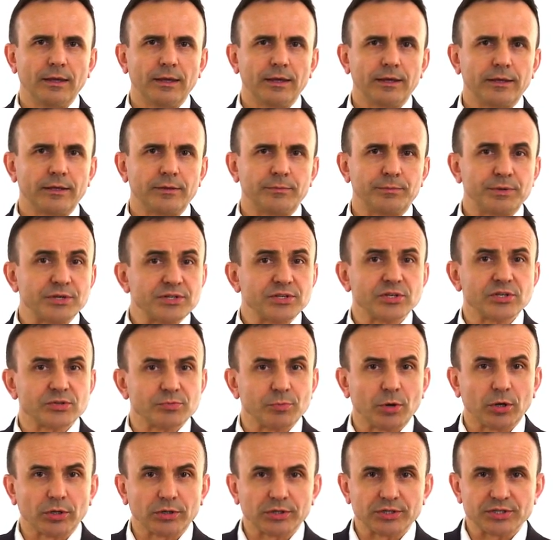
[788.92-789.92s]
A business
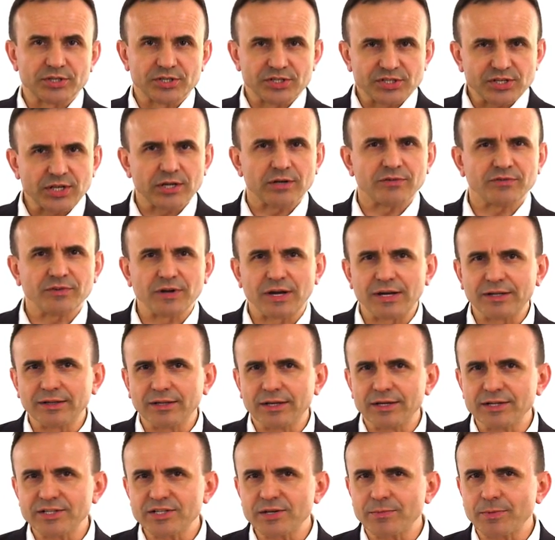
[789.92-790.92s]
model is a set of
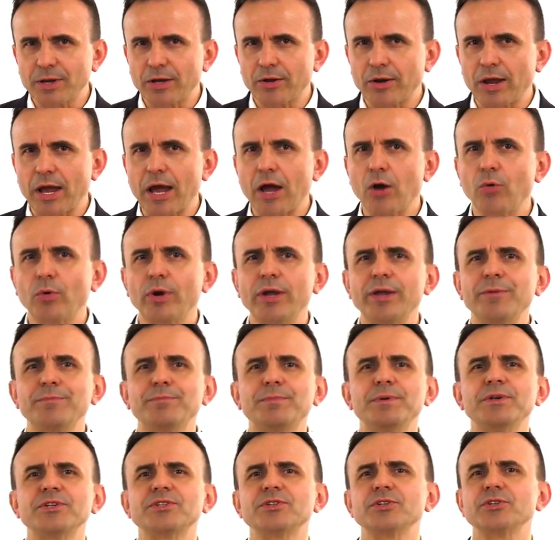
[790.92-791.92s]
guidelines about how a
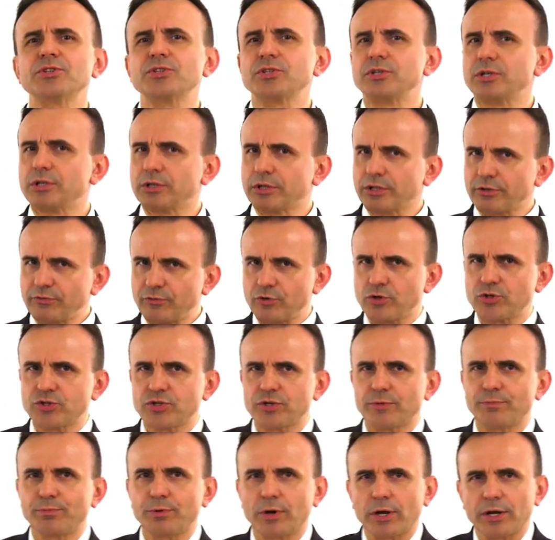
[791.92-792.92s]
business delivers
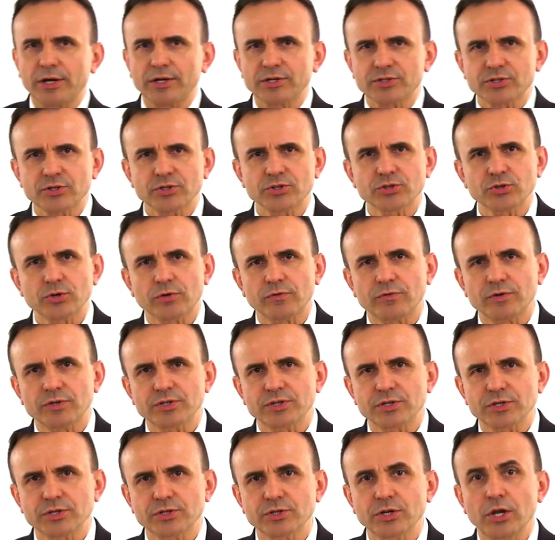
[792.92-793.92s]
the products and
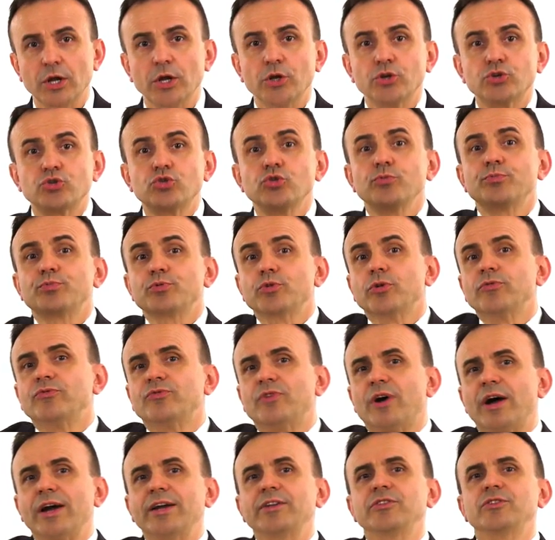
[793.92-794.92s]
services to
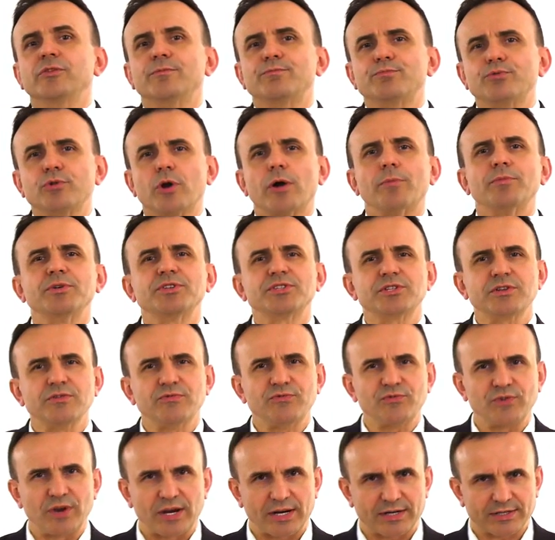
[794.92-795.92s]
provide the promised
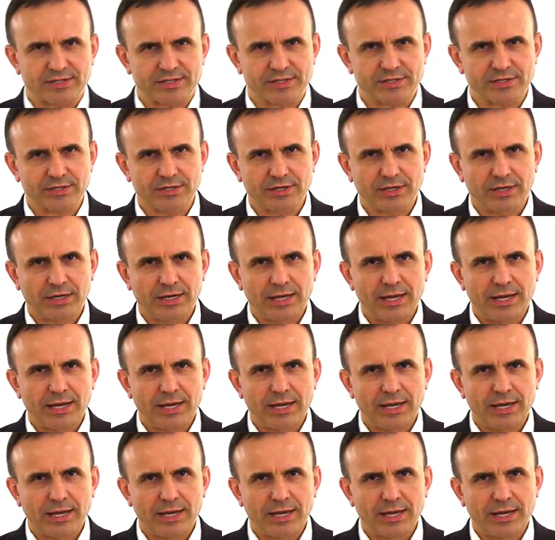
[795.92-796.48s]
effects